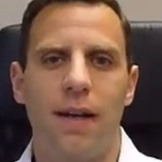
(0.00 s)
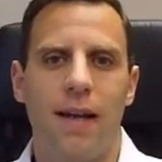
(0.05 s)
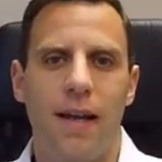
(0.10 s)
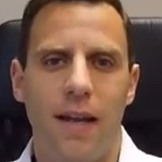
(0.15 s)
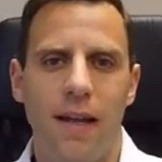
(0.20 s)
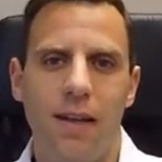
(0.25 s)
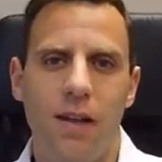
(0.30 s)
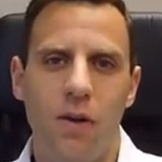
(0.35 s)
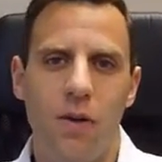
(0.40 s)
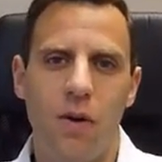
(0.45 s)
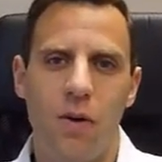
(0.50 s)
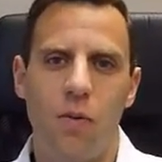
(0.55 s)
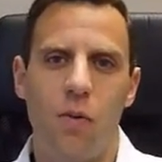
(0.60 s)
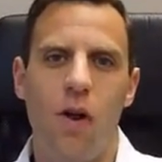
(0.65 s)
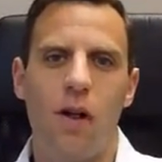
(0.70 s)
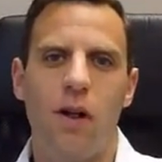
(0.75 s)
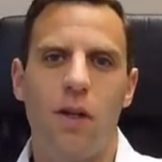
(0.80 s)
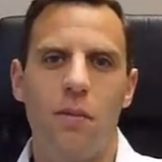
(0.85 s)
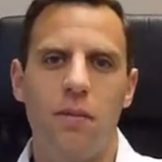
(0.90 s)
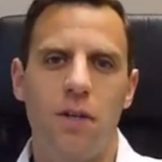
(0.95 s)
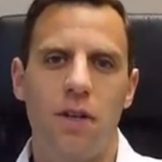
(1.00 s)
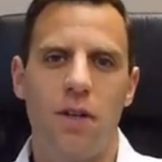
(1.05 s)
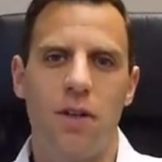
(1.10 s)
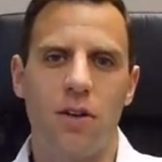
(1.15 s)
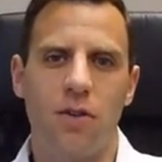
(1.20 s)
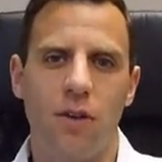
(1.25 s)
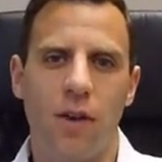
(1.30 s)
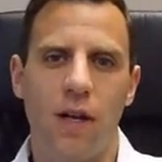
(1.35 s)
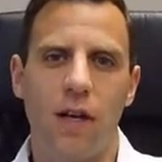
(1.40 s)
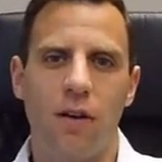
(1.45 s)
Hello and welcome to the
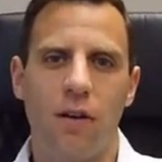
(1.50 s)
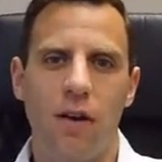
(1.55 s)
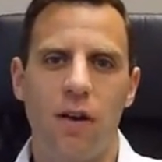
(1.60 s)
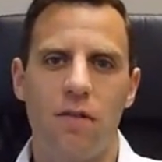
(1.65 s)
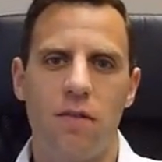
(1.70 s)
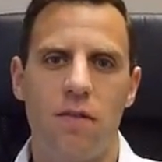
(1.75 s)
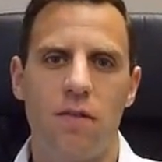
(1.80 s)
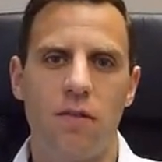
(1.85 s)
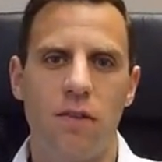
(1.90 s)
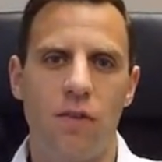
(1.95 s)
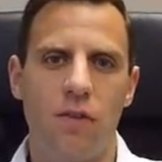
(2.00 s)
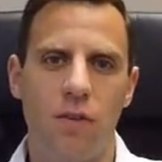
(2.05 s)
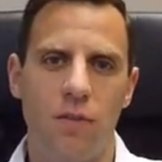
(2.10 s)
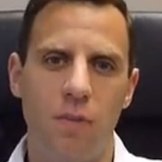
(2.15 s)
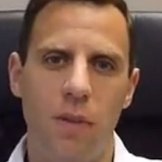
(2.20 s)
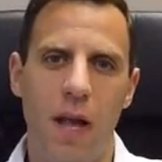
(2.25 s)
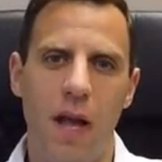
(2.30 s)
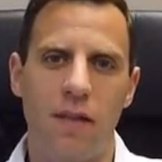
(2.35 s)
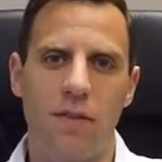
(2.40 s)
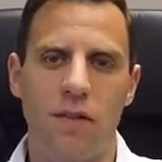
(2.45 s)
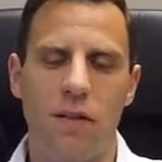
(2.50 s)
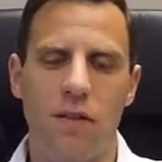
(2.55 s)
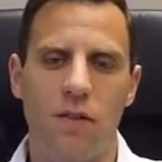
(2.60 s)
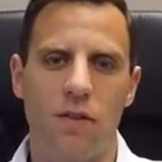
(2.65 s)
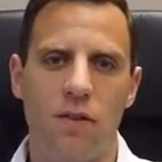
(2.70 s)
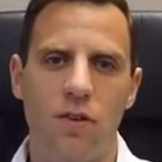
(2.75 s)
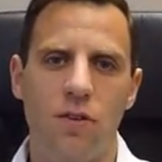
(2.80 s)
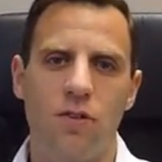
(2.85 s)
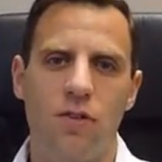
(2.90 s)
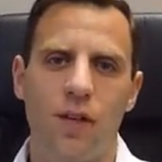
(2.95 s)
Krieger Institute of Plastic
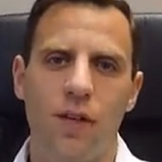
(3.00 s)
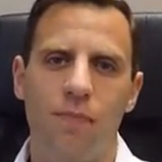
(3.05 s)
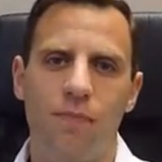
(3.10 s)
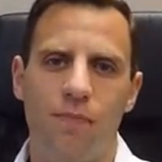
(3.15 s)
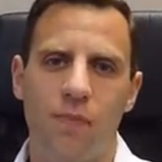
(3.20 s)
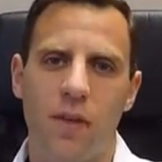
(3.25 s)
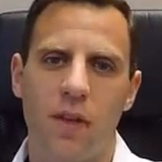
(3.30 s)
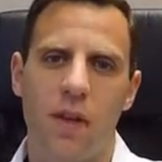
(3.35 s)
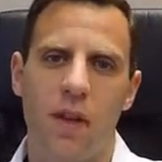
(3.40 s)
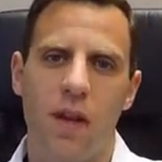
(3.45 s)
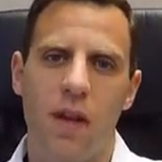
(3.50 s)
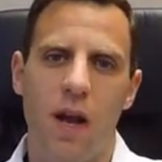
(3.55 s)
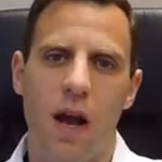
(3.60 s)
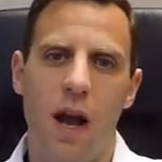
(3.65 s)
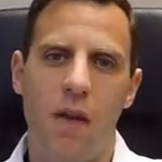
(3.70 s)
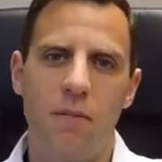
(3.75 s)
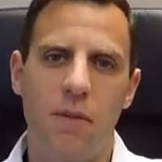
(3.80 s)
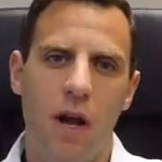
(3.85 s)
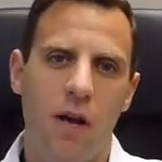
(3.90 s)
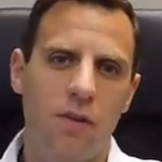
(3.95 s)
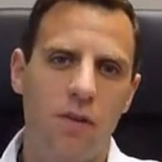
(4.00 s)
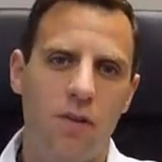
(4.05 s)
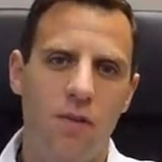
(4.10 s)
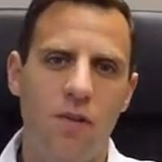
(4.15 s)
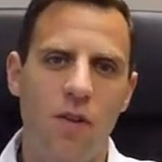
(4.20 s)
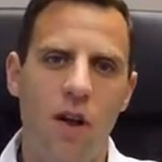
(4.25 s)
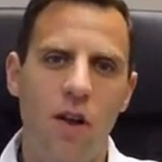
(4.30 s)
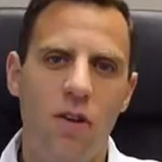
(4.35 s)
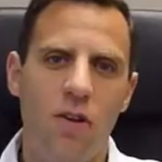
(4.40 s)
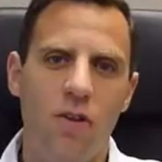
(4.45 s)
Surgery. I'm Dr.
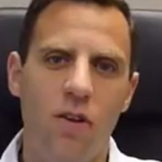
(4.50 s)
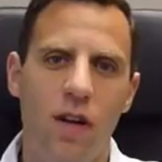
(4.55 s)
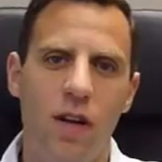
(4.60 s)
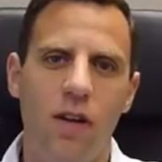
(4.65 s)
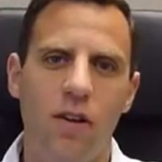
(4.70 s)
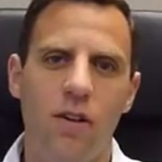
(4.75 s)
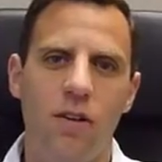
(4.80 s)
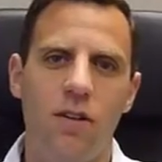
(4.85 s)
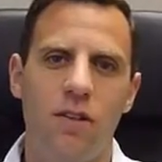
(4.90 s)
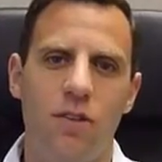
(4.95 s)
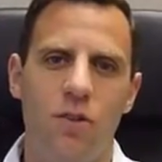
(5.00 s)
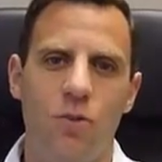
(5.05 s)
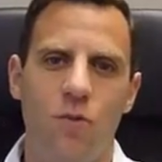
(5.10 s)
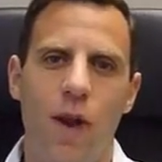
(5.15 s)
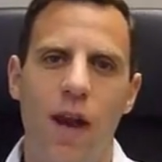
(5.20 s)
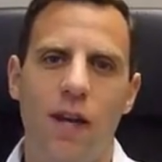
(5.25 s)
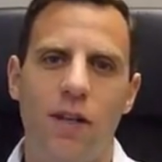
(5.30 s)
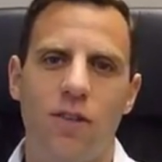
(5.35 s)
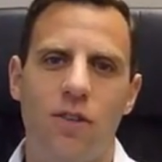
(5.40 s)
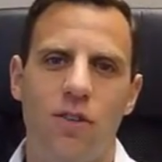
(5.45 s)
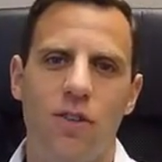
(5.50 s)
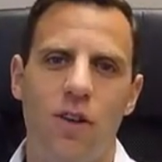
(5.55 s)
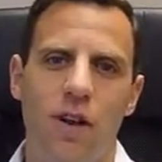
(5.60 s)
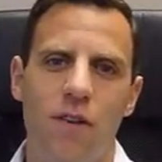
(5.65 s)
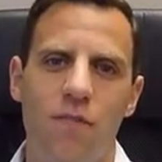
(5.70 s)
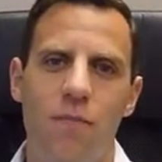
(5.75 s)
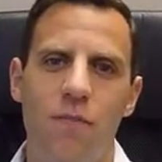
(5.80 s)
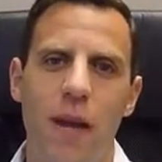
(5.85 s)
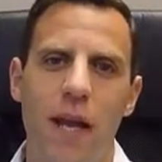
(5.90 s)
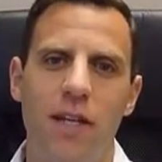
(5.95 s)
Zal Krieger, Director
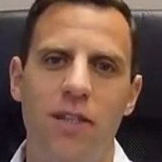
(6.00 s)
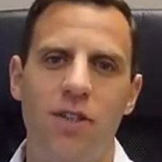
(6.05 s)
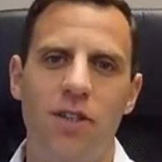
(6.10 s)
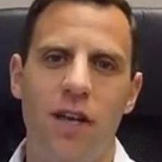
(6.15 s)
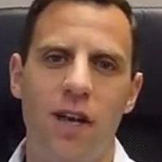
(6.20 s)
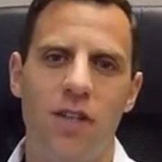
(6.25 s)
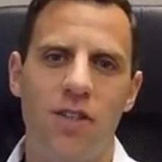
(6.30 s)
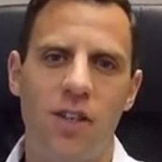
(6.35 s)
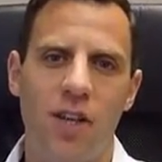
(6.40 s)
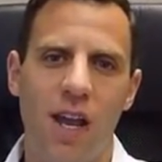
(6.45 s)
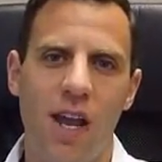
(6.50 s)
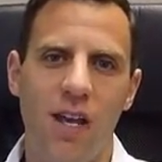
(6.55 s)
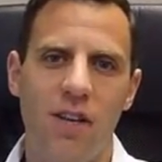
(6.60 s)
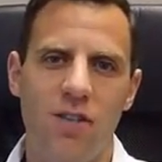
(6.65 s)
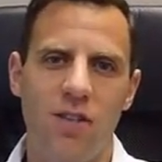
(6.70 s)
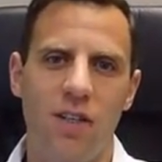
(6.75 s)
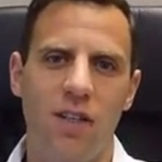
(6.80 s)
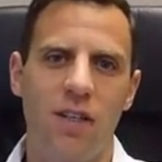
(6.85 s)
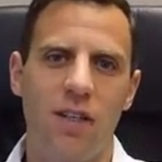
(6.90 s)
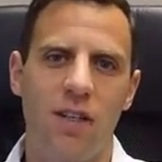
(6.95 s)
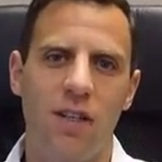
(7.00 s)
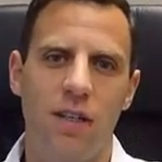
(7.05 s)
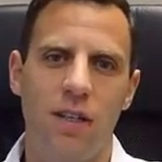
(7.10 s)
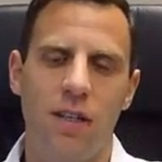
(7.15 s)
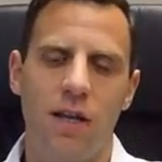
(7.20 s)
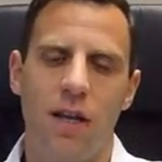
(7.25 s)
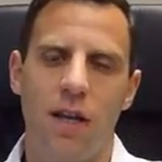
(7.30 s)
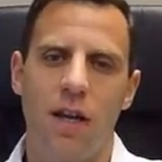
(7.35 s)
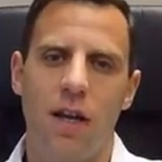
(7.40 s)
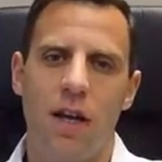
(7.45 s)
of Patient Education.
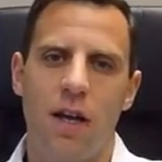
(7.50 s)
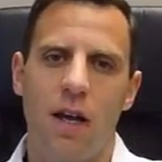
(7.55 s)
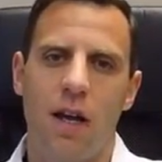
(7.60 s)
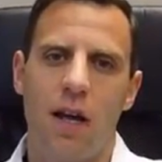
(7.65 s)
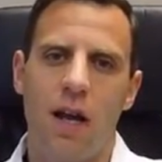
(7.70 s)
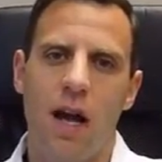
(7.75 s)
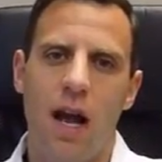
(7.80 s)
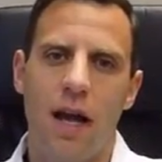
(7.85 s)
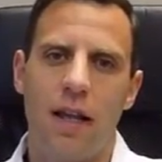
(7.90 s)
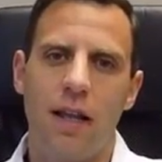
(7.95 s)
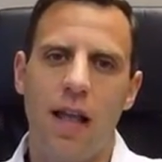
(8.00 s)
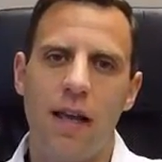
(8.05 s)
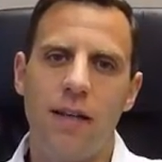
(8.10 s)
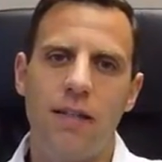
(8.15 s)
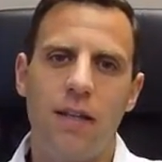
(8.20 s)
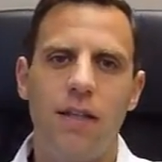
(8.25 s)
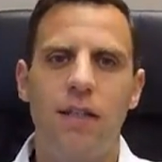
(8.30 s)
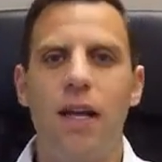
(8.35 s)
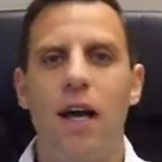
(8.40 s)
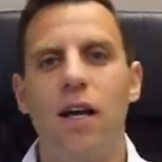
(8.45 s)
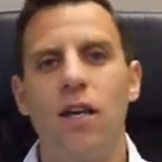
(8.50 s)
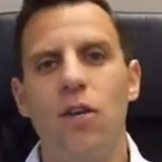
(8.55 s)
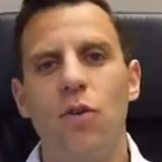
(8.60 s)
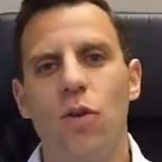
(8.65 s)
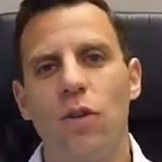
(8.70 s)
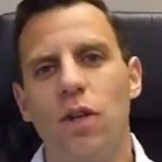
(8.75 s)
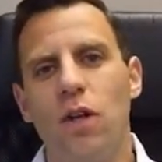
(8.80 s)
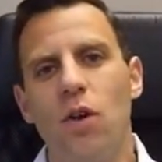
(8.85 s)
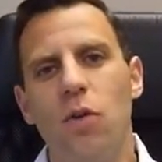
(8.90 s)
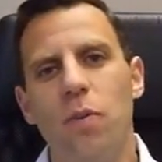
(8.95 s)
I'd like to tell you
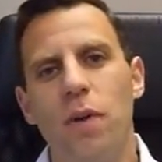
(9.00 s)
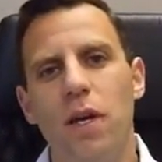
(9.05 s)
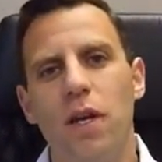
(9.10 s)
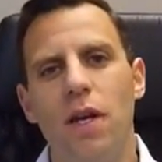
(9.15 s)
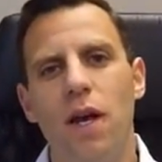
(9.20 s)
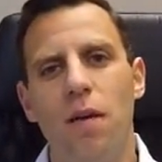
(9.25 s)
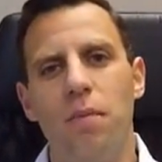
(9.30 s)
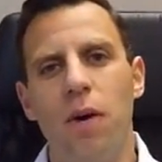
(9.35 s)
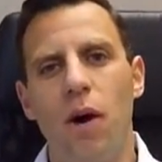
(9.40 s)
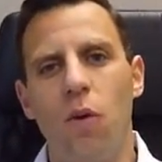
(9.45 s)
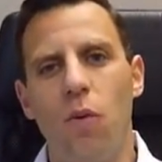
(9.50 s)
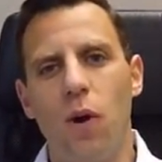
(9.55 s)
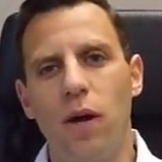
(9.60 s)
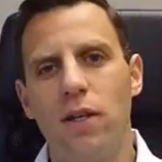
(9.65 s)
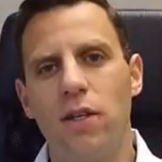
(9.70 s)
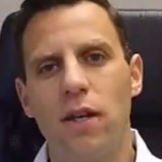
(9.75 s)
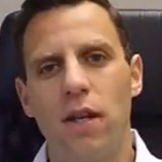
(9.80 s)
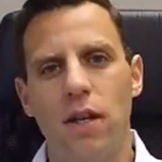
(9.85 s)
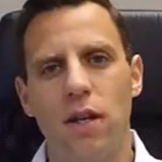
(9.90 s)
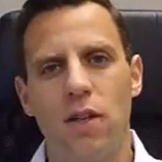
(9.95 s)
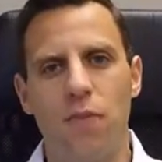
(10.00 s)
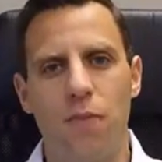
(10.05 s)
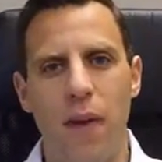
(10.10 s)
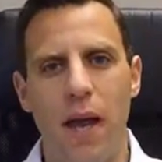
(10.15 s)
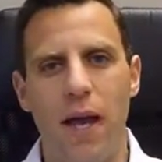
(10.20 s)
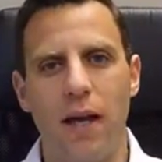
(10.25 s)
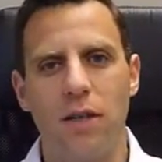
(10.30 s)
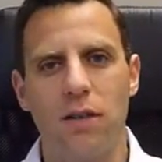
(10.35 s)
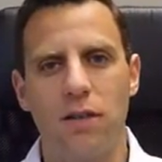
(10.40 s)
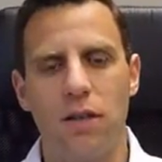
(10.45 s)
a little bit about what to
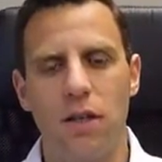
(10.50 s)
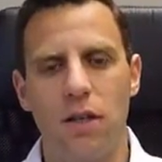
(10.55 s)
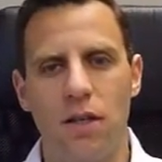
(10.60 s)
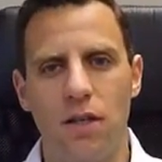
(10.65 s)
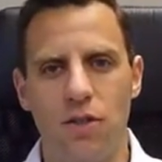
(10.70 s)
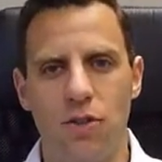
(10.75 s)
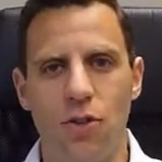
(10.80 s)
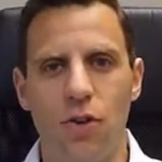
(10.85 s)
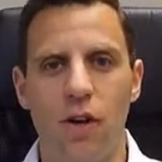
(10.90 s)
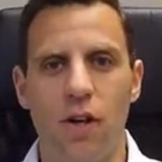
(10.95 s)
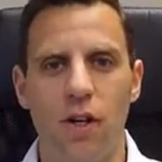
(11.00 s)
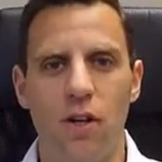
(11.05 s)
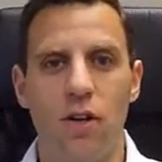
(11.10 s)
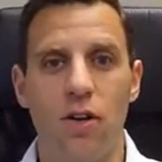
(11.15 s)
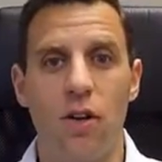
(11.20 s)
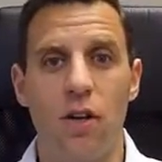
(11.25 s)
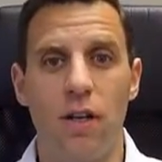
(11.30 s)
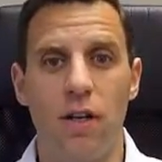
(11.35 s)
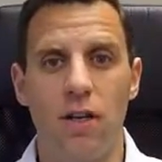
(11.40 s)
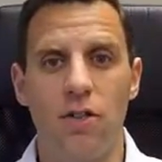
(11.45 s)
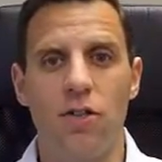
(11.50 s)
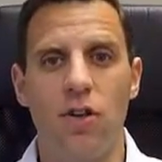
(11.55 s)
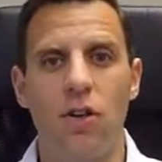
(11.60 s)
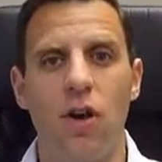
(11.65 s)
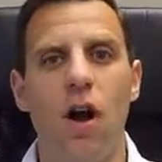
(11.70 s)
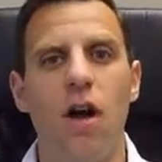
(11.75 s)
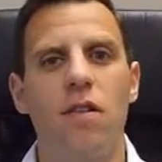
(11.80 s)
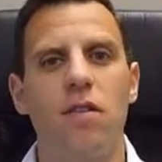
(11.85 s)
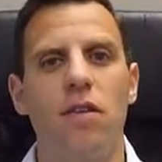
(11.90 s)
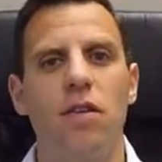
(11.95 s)
expect during your initial
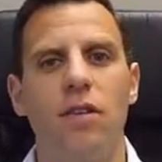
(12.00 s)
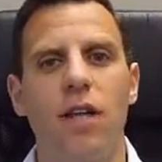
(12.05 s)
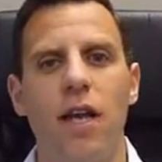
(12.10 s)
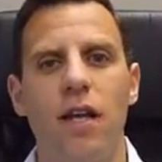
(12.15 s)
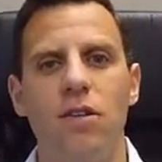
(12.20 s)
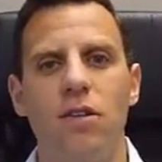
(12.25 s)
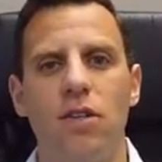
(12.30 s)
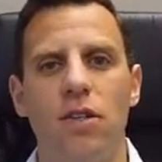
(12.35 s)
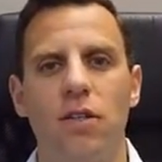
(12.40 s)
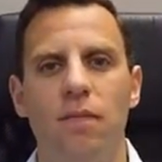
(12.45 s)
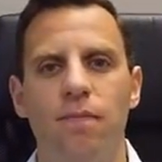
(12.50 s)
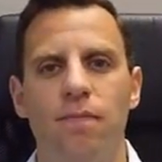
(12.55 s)
consultation.